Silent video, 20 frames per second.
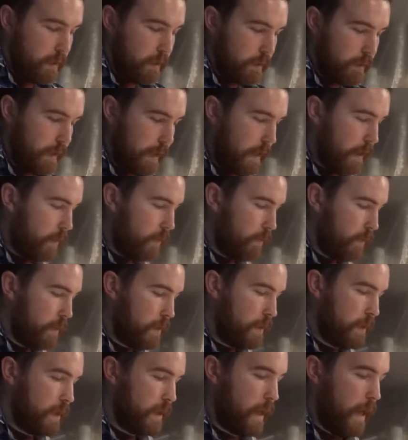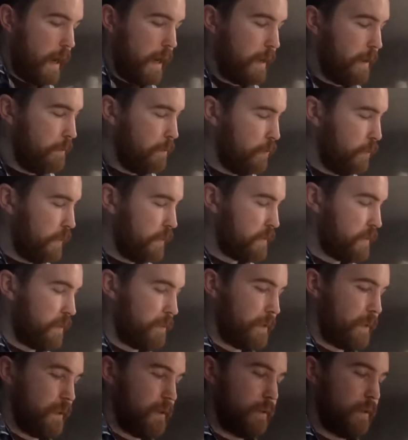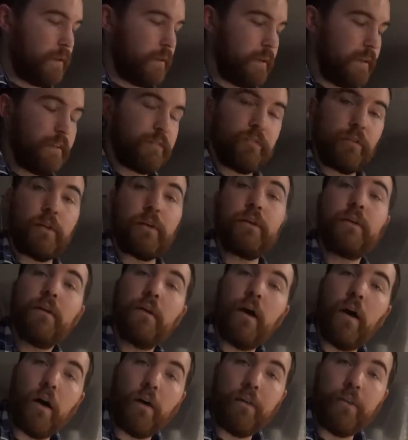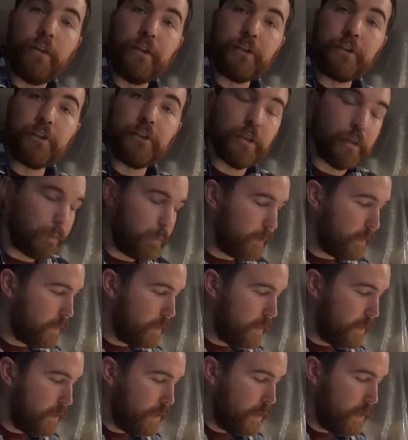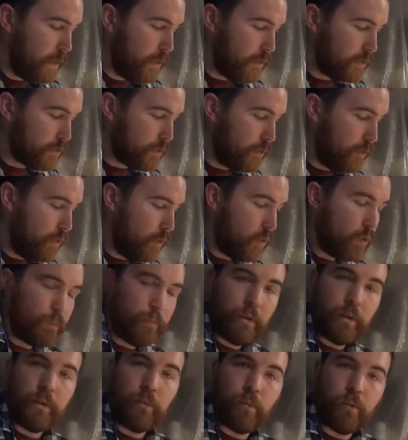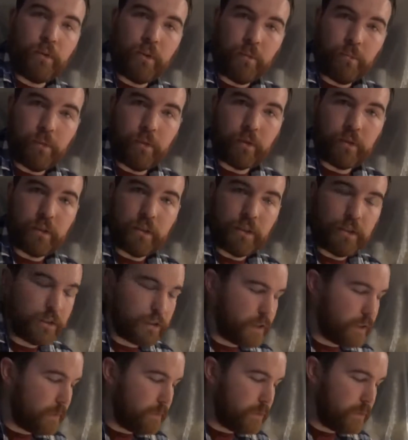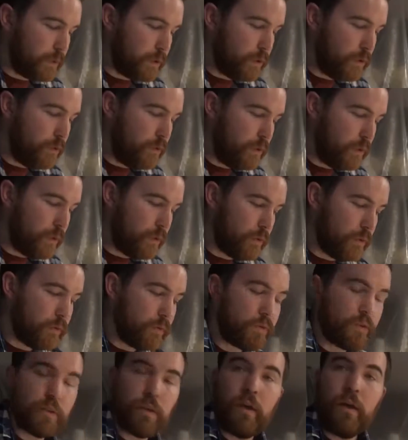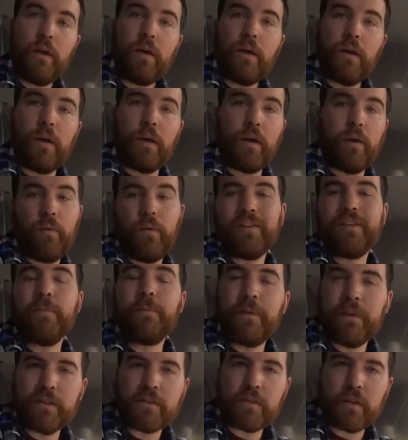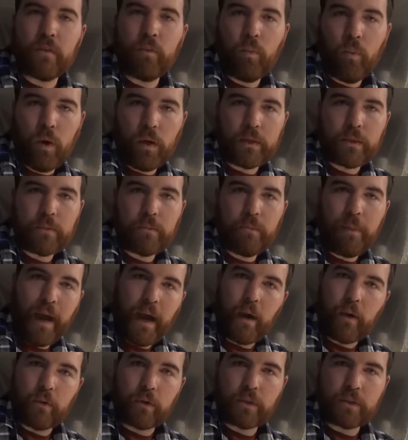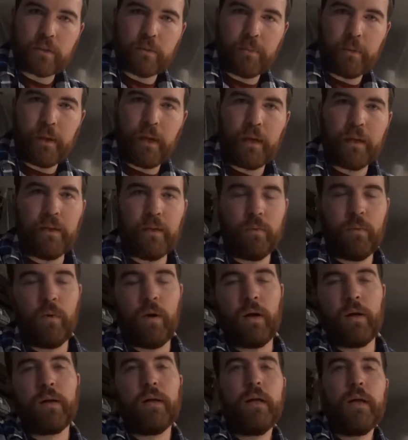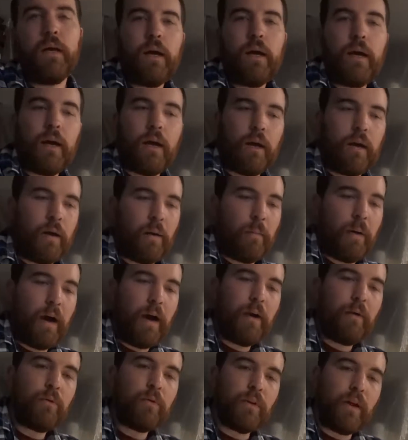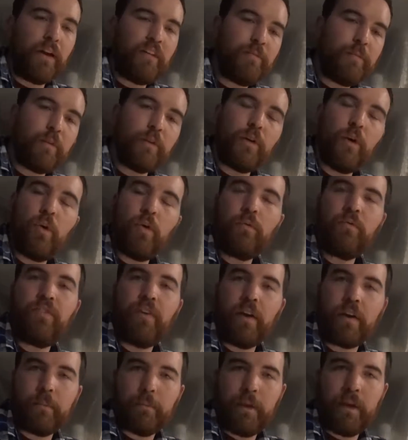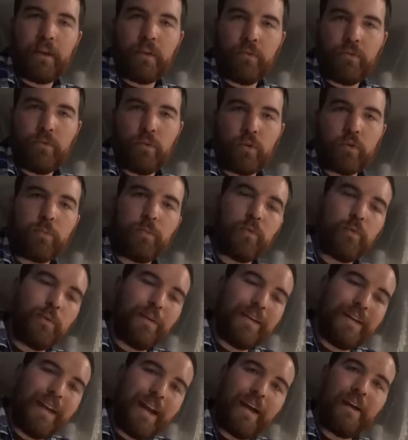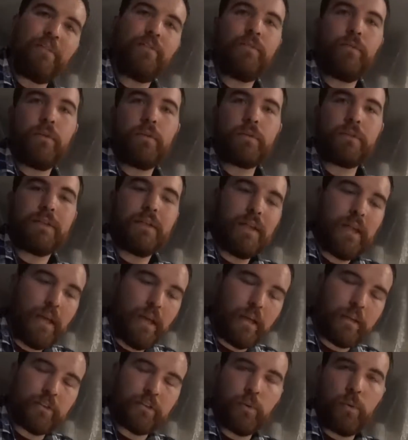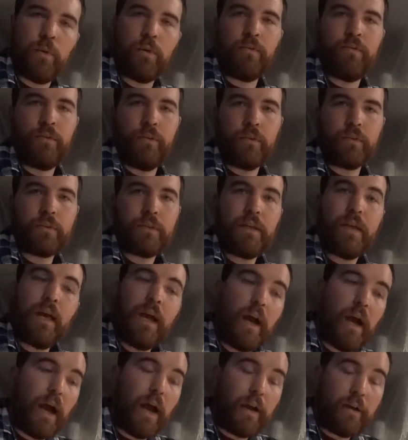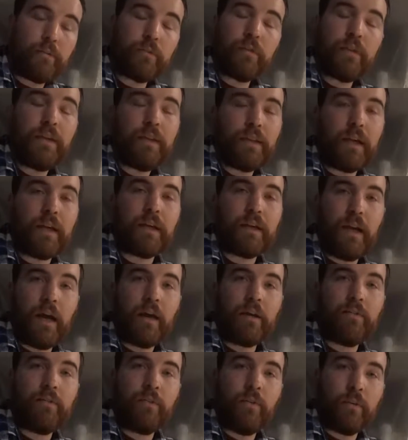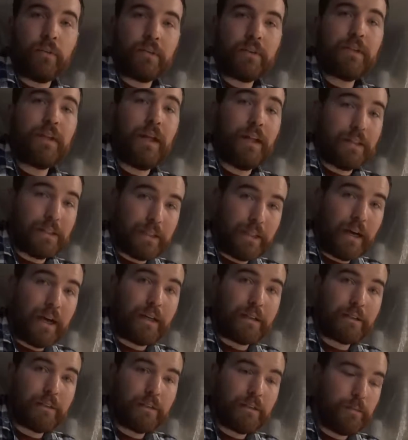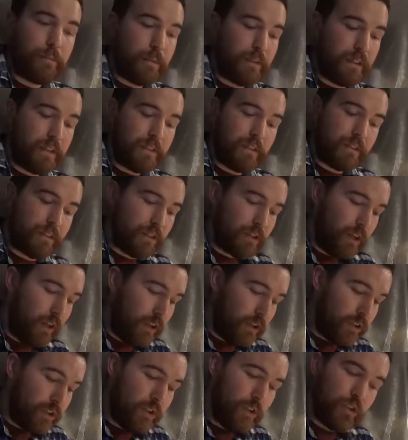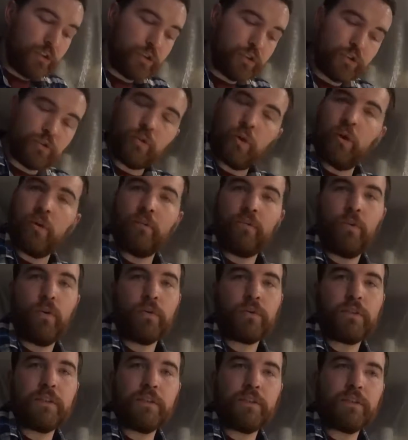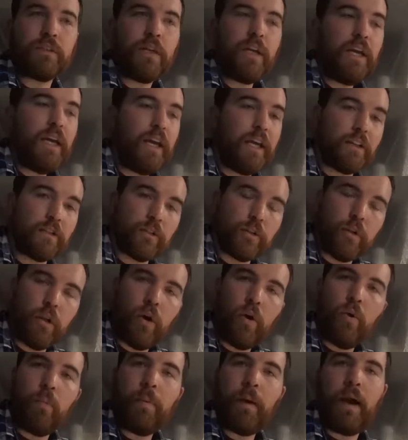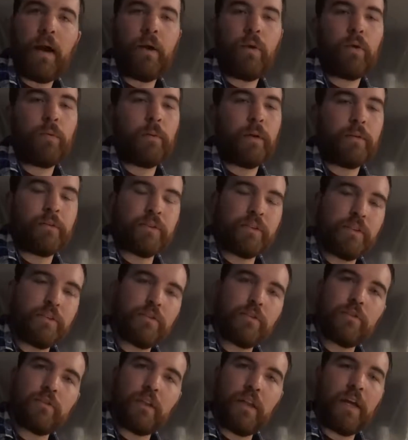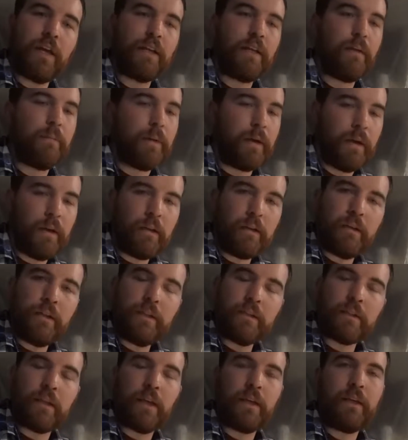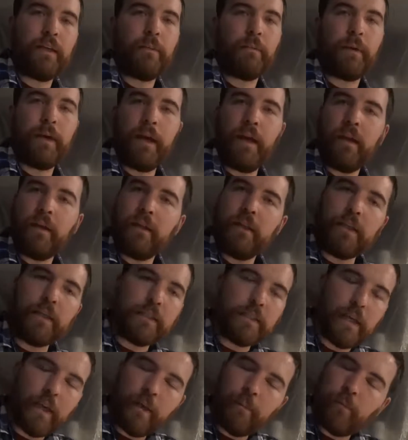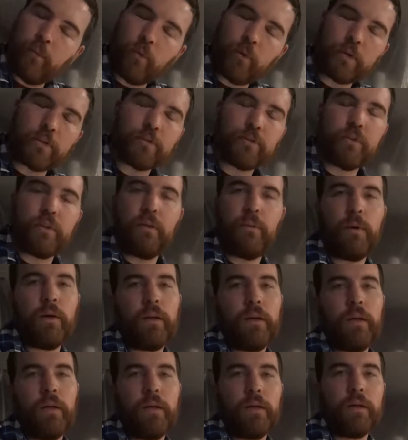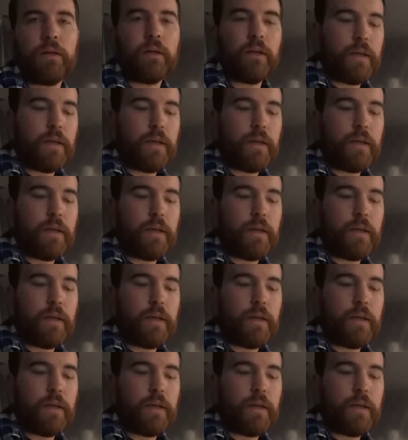Now, I am doing something a little different on this ship. So normally when you build these ships, you use, it depends on what power supply you want. I've been going back and forth between 9 volt and 12 volt. I really like 9 volt a lot because it's a good strong voltage. It's low power. My resistors like it. My LEDs like it. My LED tape works really well on it.